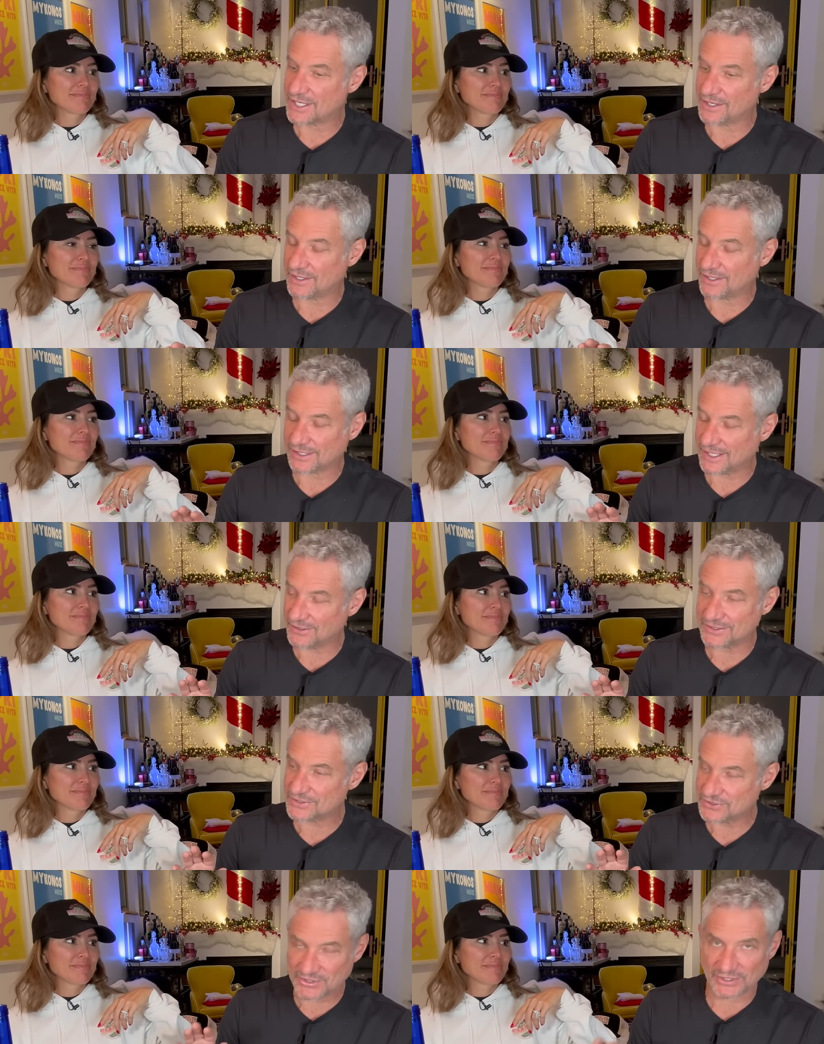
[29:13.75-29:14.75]
Speaker 1: uh,
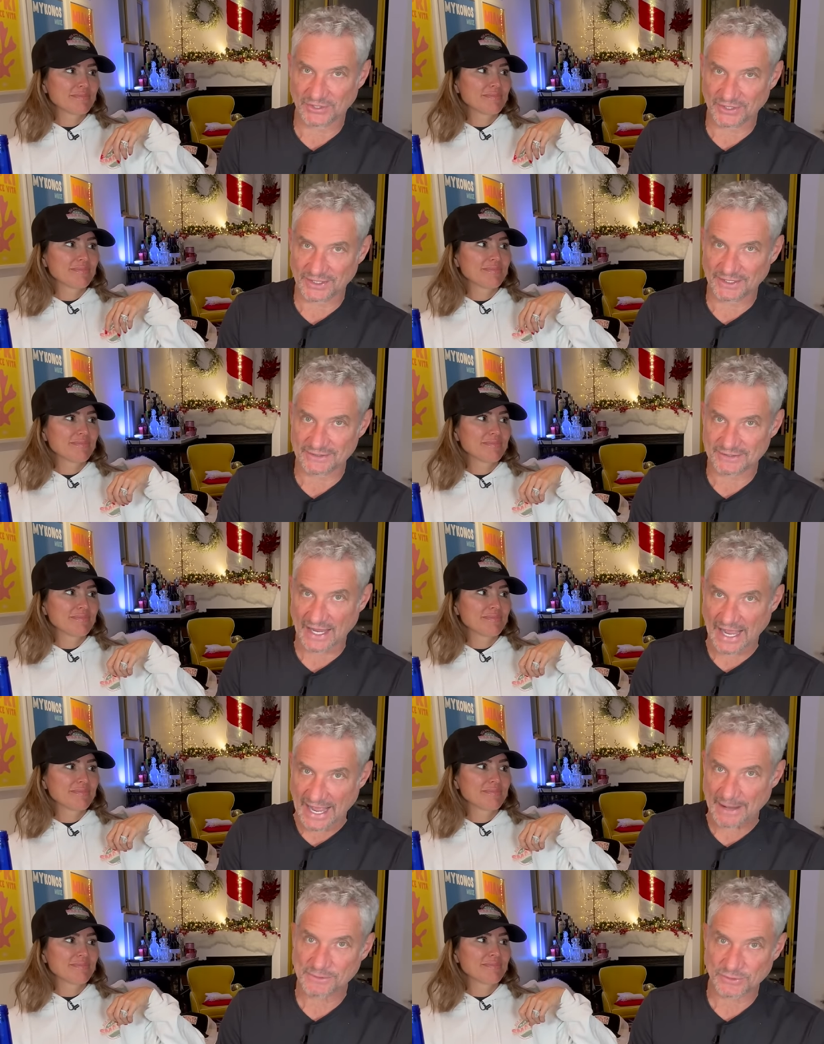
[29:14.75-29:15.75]
Kelly's chili is
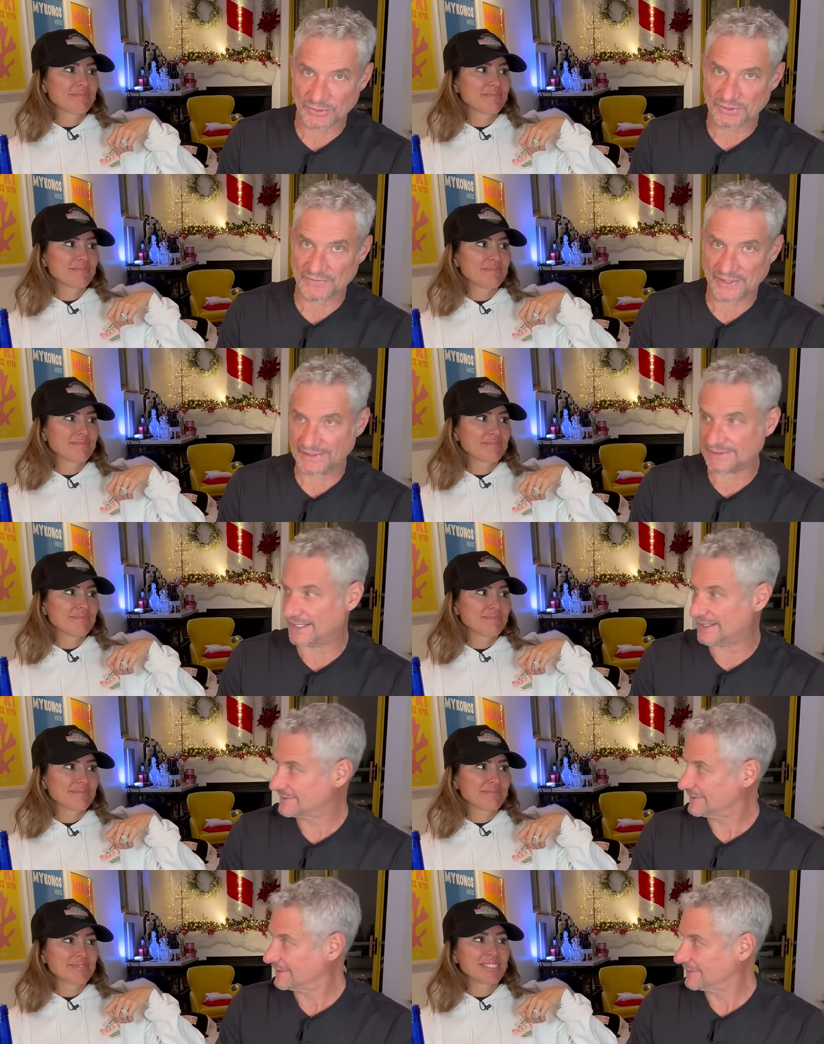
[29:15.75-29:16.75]
absolutely
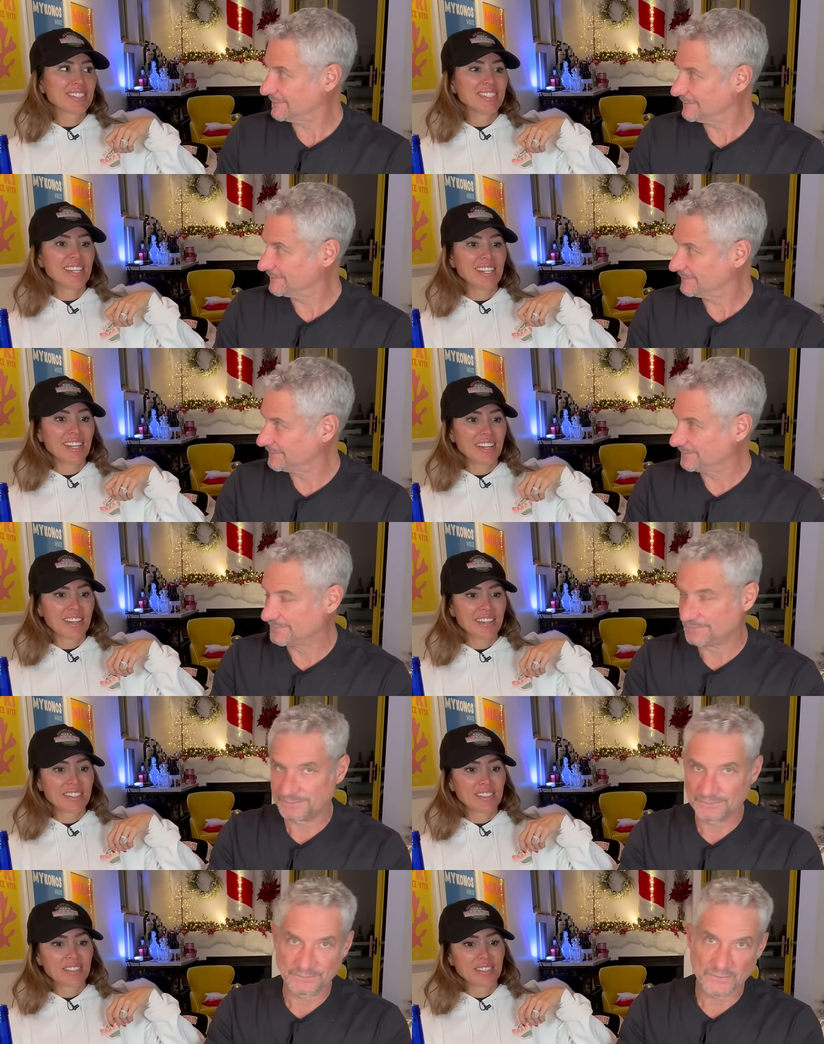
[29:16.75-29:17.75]
fantastic. Yeah.
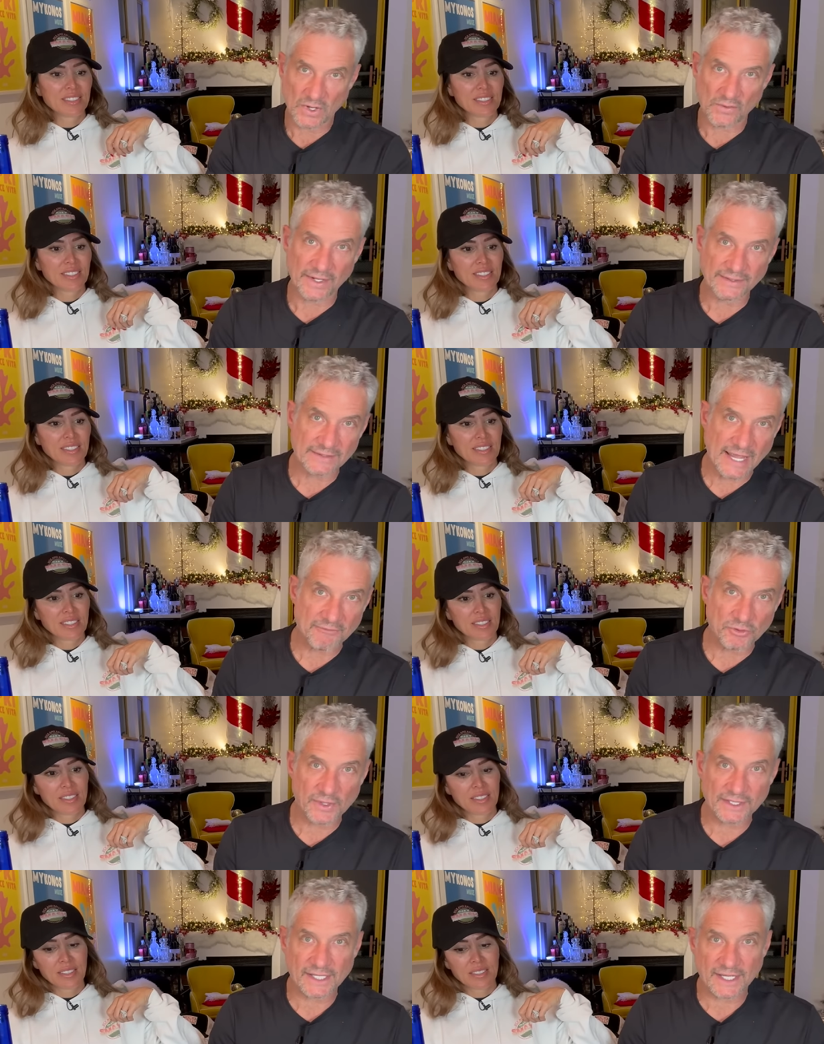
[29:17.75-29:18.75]
All right. Have a
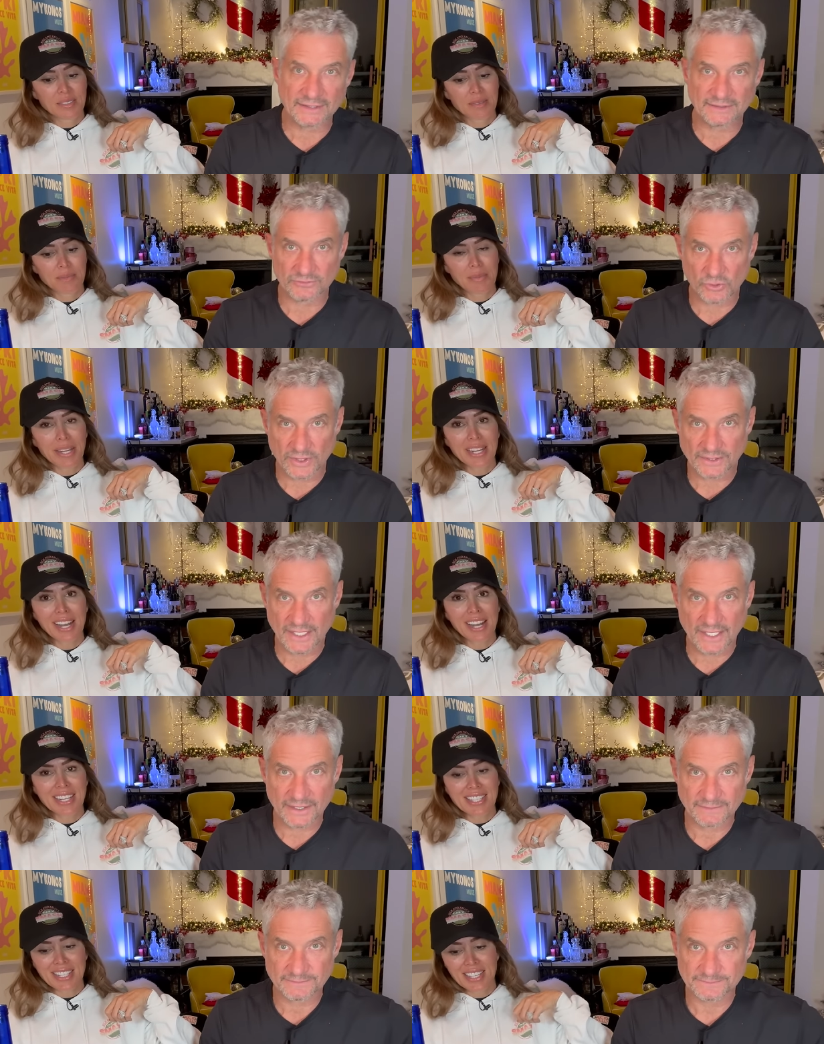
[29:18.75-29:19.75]
great night. Great Bye,
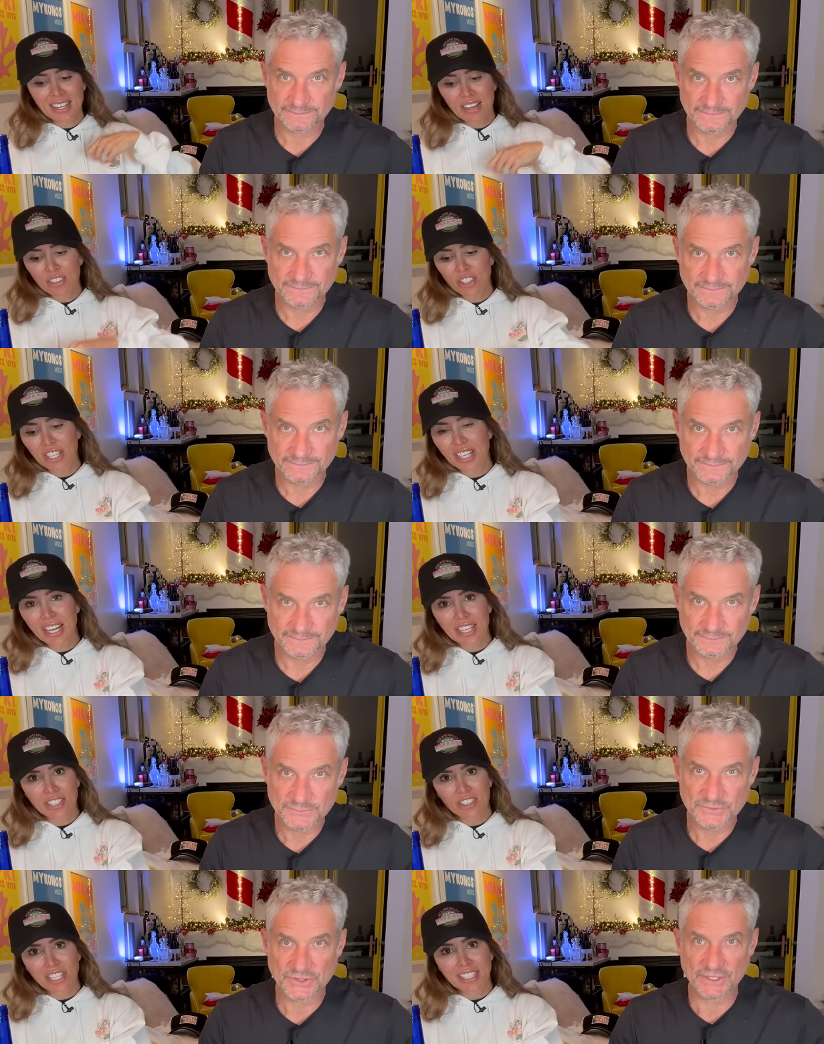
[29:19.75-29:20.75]
guys.
Speaker 2: Day. Have a great
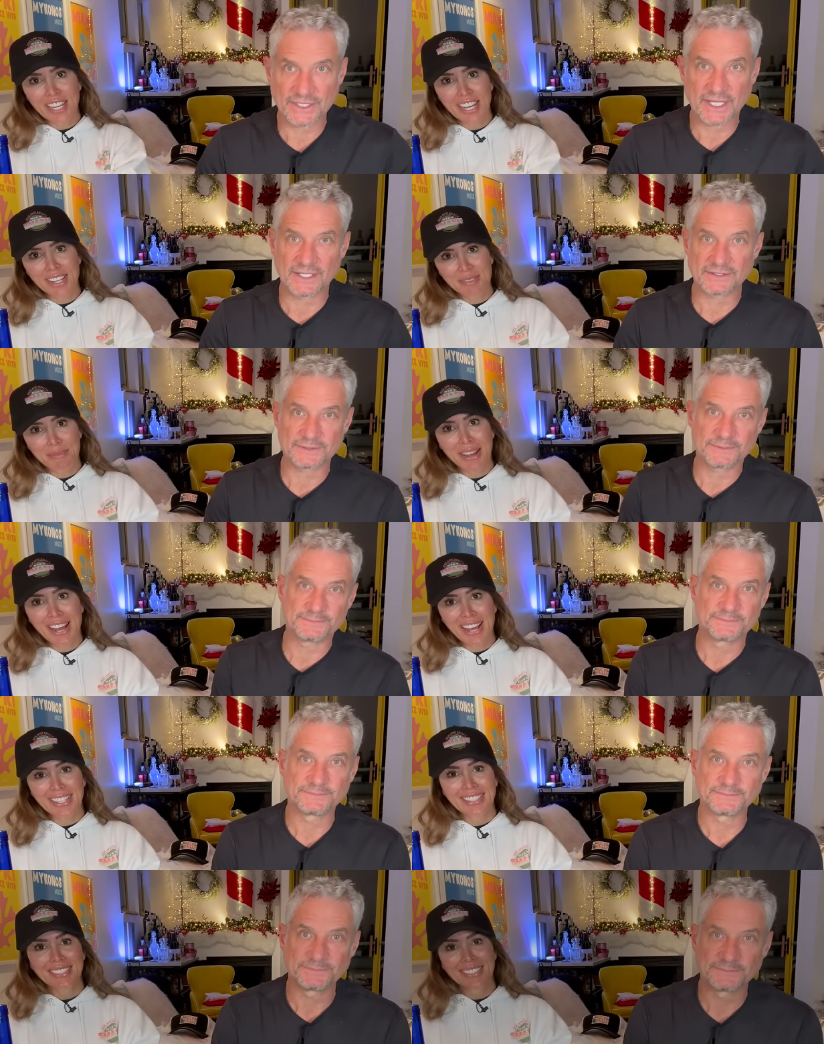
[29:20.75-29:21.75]
night. Great See day.
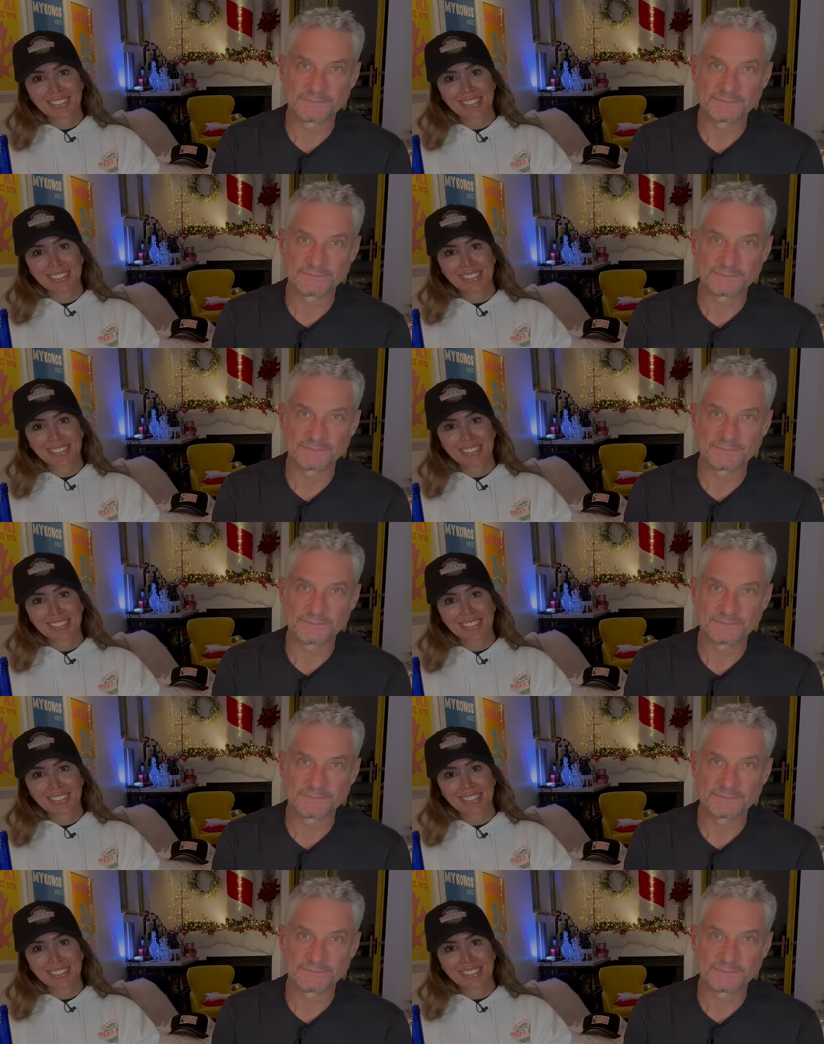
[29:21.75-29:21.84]
Bye.